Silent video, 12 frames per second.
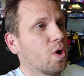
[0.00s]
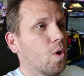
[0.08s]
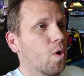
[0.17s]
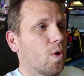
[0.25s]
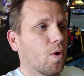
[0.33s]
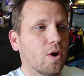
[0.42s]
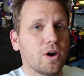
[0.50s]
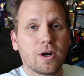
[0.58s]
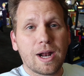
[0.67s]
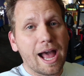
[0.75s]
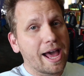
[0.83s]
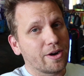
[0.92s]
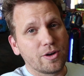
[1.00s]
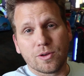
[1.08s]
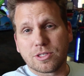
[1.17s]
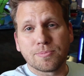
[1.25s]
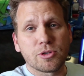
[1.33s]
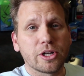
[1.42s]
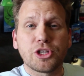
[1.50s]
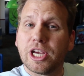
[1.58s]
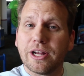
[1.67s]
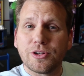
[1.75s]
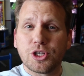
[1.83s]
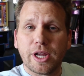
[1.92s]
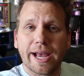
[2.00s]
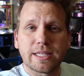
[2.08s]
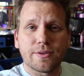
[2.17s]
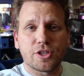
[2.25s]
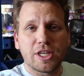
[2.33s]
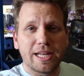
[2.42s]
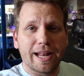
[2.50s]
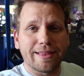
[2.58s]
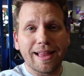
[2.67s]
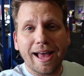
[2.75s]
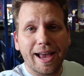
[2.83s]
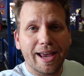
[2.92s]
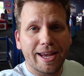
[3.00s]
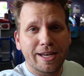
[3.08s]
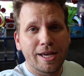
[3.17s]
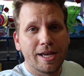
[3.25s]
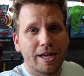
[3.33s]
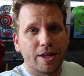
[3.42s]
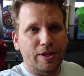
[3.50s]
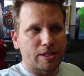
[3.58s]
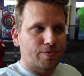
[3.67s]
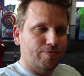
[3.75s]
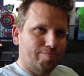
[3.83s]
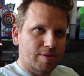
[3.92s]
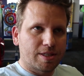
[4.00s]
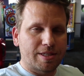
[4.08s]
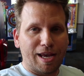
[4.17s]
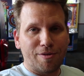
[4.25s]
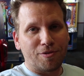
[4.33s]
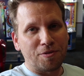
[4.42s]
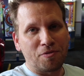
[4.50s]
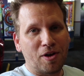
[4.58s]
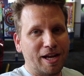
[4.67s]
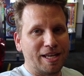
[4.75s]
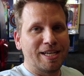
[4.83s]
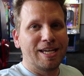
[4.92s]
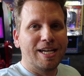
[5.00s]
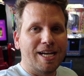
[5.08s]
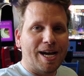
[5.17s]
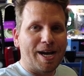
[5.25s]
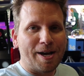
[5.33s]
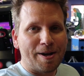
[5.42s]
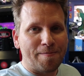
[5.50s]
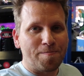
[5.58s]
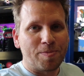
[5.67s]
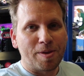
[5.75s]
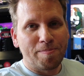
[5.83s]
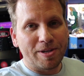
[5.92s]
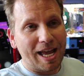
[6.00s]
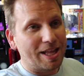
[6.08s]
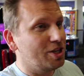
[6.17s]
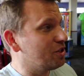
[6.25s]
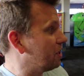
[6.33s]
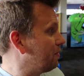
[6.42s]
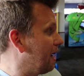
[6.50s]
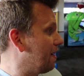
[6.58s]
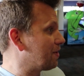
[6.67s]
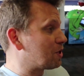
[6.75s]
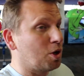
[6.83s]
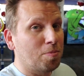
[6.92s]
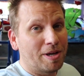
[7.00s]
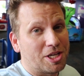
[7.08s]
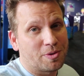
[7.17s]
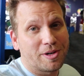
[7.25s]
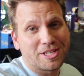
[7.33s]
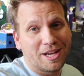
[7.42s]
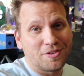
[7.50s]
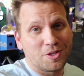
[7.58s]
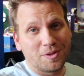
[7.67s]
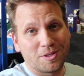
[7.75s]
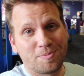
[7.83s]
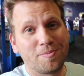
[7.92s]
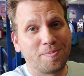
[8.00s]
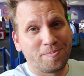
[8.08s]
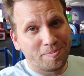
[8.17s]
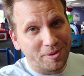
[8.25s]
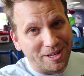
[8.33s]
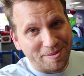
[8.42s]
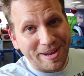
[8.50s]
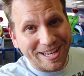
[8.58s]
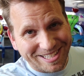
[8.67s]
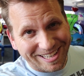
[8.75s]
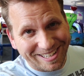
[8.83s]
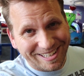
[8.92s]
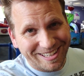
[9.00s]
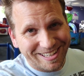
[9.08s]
or I don't know, some sort of challenge you guys have seen online that's safe and fun. Um, but yeah, usually we have this whole place to ourselves, so it's pretty amazing.